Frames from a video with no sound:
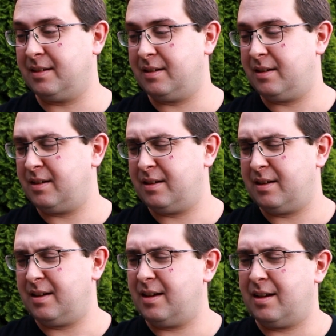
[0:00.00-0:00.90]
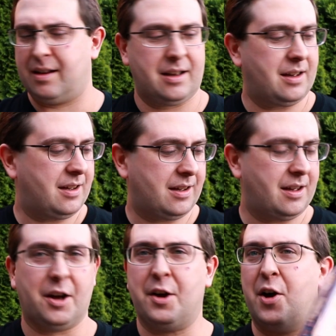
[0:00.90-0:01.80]

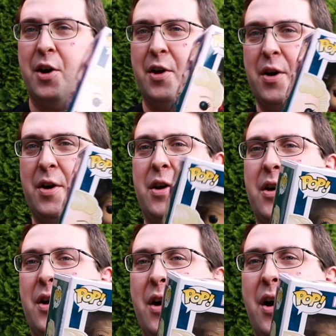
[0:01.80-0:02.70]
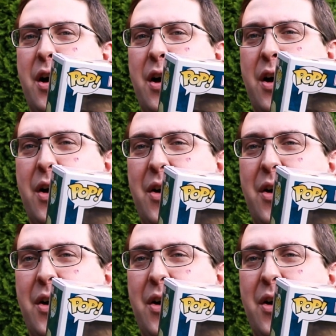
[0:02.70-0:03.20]
(no one is talking)